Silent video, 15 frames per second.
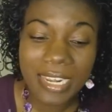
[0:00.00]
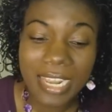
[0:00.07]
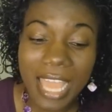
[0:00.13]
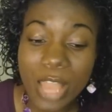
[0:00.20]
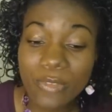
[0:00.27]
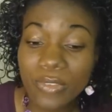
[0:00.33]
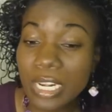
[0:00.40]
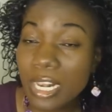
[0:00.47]
an
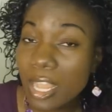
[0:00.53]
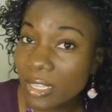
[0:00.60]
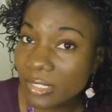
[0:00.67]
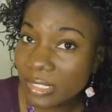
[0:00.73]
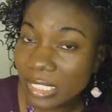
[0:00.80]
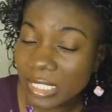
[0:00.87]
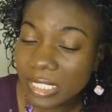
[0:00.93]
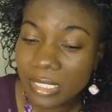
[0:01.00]

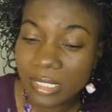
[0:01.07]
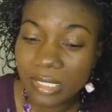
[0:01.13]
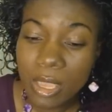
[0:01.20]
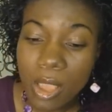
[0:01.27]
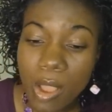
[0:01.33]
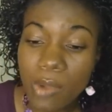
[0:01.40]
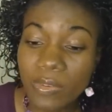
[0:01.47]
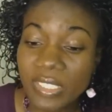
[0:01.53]
everlastingness
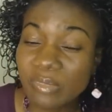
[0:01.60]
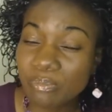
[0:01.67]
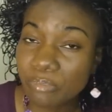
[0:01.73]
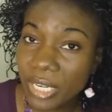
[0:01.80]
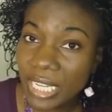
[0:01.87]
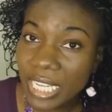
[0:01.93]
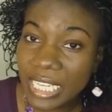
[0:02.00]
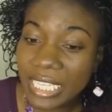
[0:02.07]
of
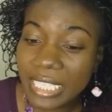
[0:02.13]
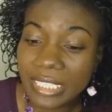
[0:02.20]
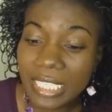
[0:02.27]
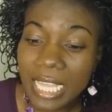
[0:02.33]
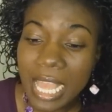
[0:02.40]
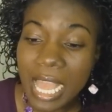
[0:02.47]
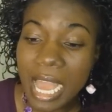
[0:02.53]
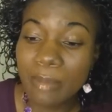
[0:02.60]

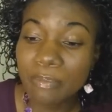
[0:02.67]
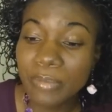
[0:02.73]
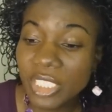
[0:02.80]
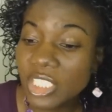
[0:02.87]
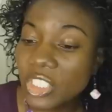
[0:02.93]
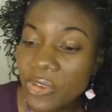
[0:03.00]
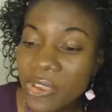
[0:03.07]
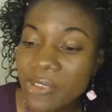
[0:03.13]
sprinkling, and
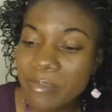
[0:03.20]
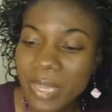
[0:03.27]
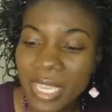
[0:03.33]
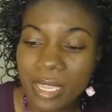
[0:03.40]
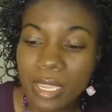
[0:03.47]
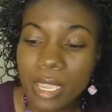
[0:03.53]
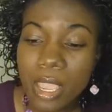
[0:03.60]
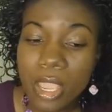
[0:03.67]
bedew
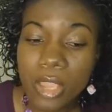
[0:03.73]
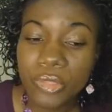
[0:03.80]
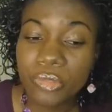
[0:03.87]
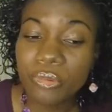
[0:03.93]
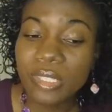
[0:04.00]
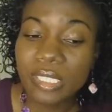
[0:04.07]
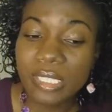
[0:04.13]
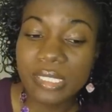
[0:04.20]
me
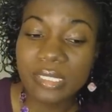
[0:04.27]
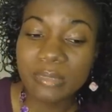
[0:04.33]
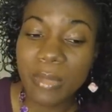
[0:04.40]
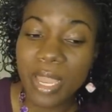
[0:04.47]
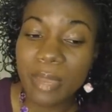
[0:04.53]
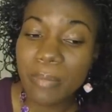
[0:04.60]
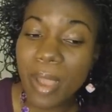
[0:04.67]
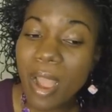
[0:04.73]
through these
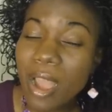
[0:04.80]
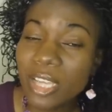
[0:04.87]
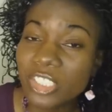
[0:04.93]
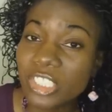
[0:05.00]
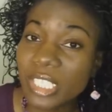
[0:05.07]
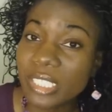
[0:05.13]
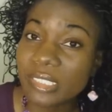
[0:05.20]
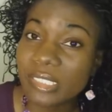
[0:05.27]
my
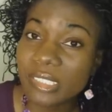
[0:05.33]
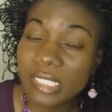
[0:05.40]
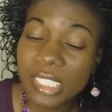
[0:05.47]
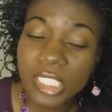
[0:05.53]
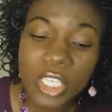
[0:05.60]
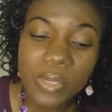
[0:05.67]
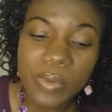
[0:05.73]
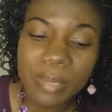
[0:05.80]
parched and
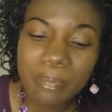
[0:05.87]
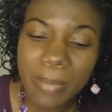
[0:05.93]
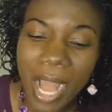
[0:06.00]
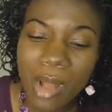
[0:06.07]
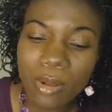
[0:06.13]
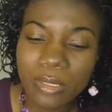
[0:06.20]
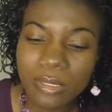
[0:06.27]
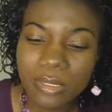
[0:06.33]
sinewy
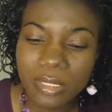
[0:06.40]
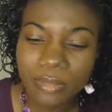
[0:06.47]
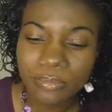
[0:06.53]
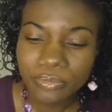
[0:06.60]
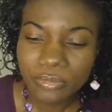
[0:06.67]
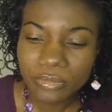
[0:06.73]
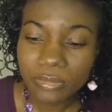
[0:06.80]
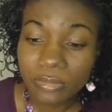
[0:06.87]
bowels.
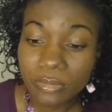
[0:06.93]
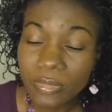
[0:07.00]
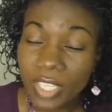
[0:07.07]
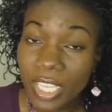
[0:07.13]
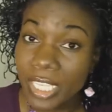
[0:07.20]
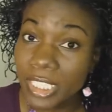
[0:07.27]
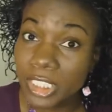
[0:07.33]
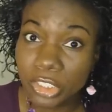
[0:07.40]

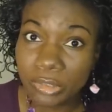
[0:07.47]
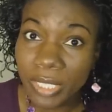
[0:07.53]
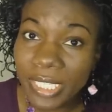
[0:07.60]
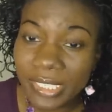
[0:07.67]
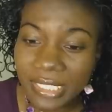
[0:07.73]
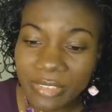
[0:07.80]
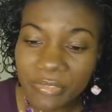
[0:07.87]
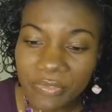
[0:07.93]
He
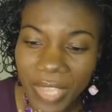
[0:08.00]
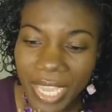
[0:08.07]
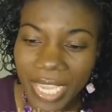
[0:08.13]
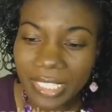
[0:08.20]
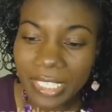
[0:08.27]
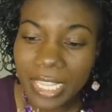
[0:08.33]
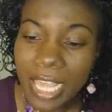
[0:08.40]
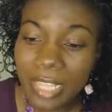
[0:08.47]
drinks in
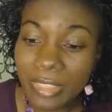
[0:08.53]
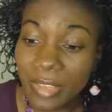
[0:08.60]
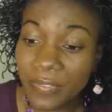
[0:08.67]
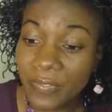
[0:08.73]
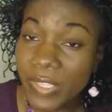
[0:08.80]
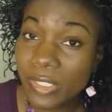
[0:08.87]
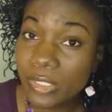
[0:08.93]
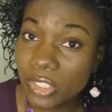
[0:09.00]
vain
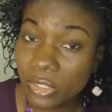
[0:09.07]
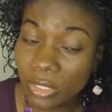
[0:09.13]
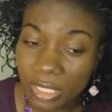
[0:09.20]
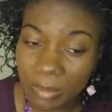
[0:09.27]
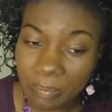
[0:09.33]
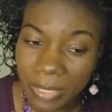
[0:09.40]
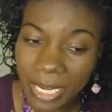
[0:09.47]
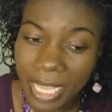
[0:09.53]
that feels
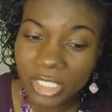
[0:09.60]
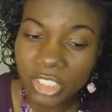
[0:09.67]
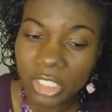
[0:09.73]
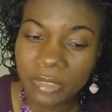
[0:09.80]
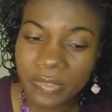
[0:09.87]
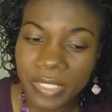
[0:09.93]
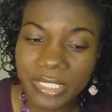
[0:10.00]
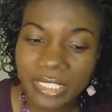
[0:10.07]
not the
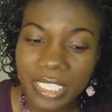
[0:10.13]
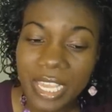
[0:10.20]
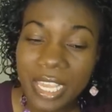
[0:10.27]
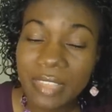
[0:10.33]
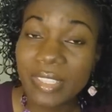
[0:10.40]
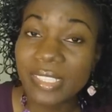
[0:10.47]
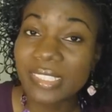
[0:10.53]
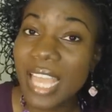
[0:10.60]
pleasure of it,
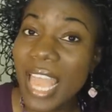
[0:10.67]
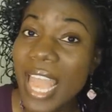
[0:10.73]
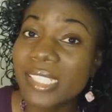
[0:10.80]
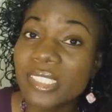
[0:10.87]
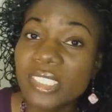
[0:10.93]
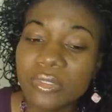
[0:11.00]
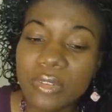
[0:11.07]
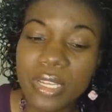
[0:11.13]
this
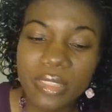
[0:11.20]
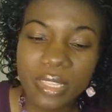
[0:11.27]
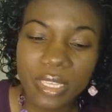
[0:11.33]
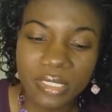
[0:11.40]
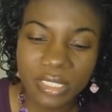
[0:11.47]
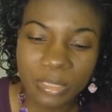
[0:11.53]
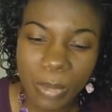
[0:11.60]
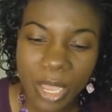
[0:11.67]
entereth
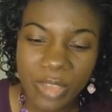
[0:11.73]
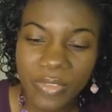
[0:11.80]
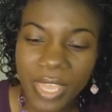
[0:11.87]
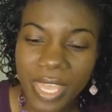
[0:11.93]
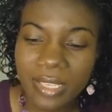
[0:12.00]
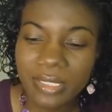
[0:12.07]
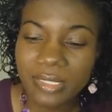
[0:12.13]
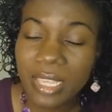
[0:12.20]
into my
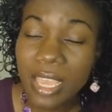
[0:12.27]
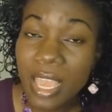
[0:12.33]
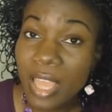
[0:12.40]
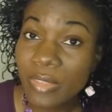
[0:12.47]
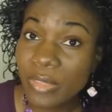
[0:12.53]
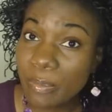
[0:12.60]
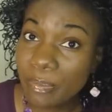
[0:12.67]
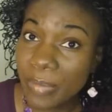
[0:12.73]
veins.
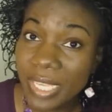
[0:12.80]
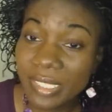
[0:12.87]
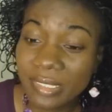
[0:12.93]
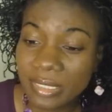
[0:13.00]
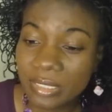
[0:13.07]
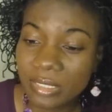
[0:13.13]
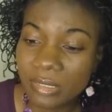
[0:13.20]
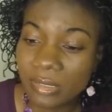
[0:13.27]
The
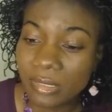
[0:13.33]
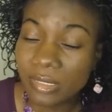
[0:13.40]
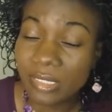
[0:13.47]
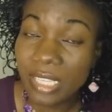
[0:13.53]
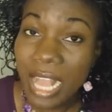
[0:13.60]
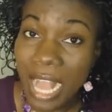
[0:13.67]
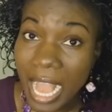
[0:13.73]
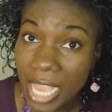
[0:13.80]
pissing
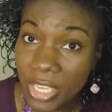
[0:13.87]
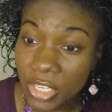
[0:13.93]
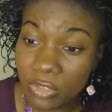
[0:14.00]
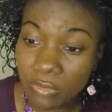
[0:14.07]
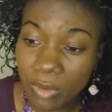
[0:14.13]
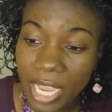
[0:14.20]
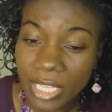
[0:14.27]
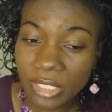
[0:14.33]
tools and
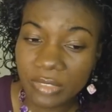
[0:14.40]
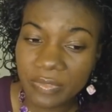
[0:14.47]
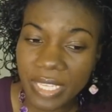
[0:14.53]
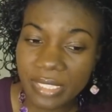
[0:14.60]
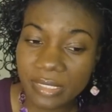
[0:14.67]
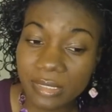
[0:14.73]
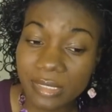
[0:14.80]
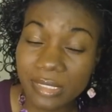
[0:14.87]
urinal
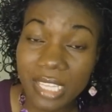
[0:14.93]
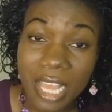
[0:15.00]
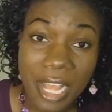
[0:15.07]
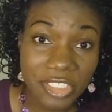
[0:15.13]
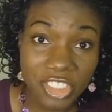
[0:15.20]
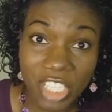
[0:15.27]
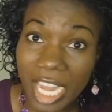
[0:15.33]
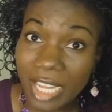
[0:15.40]
vessels
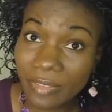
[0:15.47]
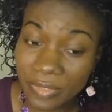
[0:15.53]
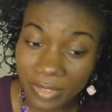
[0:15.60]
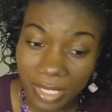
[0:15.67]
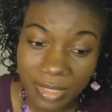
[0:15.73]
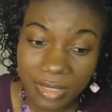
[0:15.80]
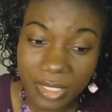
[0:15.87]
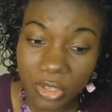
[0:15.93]
shall have
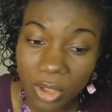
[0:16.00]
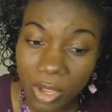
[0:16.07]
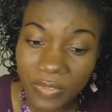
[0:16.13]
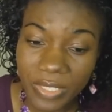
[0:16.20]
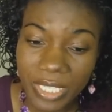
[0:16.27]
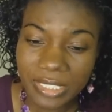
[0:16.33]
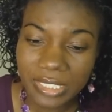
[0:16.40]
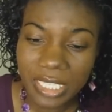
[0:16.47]
nothing
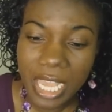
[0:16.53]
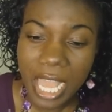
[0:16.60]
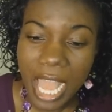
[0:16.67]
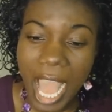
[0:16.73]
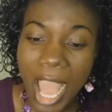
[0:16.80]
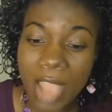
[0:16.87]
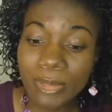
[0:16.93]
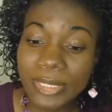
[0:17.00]
of it.
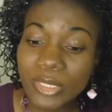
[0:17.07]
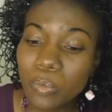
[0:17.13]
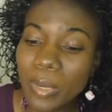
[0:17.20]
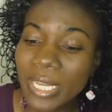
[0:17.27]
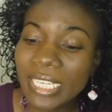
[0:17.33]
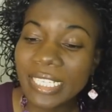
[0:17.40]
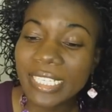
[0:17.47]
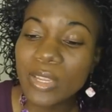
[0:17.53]
I
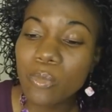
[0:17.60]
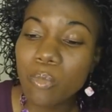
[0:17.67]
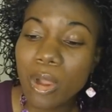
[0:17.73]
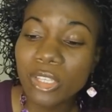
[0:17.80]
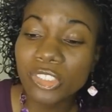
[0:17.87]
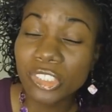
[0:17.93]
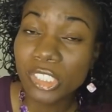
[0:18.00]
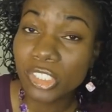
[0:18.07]
would willingly
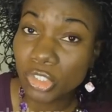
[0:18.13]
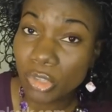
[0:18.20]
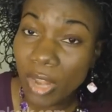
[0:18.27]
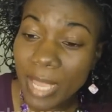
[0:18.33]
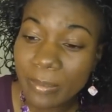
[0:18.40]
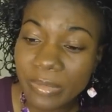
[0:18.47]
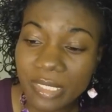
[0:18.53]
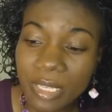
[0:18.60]
wash the
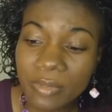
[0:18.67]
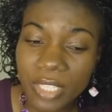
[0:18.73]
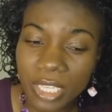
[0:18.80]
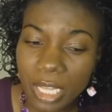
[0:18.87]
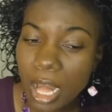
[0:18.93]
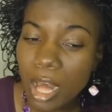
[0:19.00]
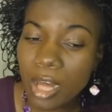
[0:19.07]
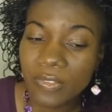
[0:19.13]
tripes of
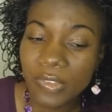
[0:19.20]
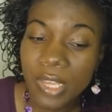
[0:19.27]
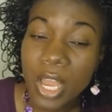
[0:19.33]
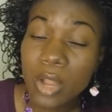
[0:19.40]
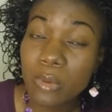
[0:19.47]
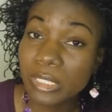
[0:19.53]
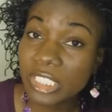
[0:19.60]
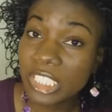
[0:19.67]
the calf
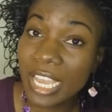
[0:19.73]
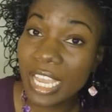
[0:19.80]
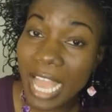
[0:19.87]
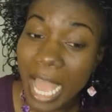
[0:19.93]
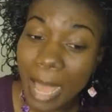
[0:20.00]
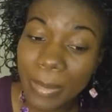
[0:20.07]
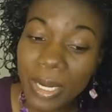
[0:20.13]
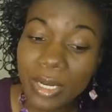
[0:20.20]
which I
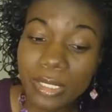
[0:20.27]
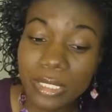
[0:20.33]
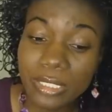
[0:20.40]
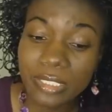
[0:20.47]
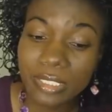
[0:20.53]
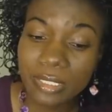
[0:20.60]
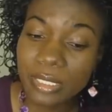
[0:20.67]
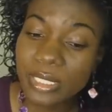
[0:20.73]

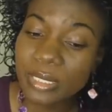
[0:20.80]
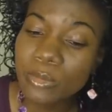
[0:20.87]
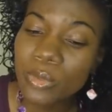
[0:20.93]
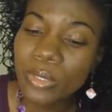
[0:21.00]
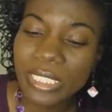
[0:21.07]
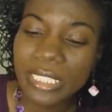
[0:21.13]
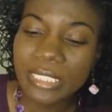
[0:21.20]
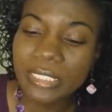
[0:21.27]
apparelled this
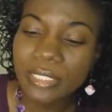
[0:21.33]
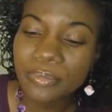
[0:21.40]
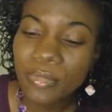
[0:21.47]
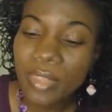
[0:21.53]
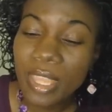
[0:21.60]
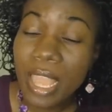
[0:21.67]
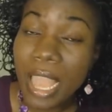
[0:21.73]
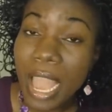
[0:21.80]
morning.
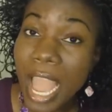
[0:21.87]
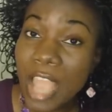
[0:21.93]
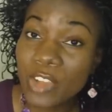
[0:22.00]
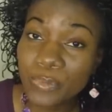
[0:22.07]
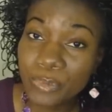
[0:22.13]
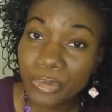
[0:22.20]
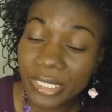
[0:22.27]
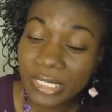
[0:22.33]
I
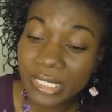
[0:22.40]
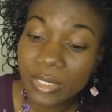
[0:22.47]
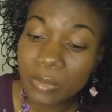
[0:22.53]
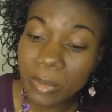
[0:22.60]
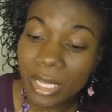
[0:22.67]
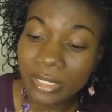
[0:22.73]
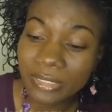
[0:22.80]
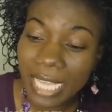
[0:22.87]
have
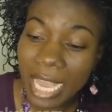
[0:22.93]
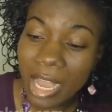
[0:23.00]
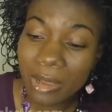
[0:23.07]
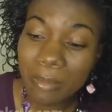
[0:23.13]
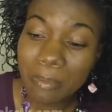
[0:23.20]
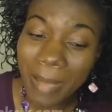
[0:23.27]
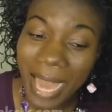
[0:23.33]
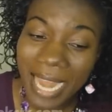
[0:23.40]
pretty well
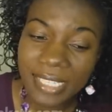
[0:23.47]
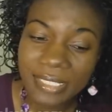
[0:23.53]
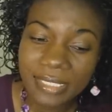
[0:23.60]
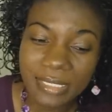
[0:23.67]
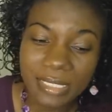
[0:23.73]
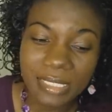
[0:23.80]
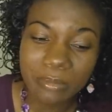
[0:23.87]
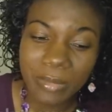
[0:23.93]
now
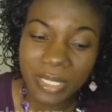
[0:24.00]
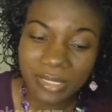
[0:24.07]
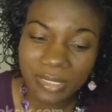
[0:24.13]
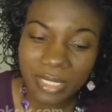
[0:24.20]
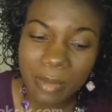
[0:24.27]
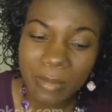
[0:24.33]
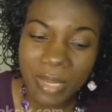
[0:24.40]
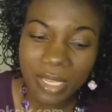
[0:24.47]
ballasted my
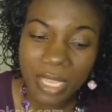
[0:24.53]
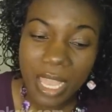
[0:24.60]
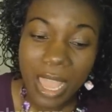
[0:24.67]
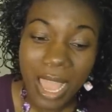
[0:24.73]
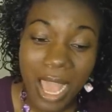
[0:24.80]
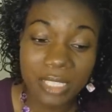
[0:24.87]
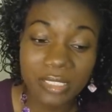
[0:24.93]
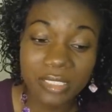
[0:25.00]
stomach
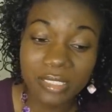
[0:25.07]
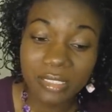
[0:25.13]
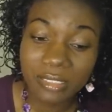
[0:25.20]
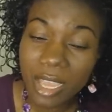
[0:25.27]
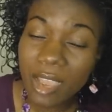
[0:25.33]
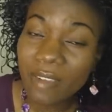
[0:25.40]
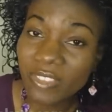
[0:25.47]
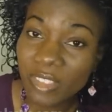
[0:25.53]
and
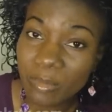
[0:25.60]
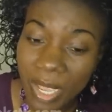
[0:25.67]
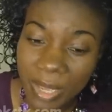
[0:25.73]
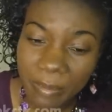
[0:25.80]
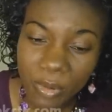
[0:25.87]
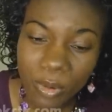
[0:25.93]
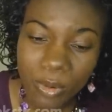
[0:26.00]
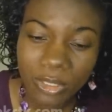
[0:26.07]
stuffed
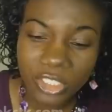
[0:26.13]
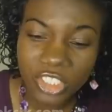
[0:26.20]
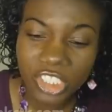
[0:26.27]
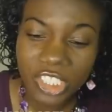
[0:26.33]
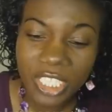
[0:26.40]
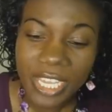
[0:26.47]
my paunch.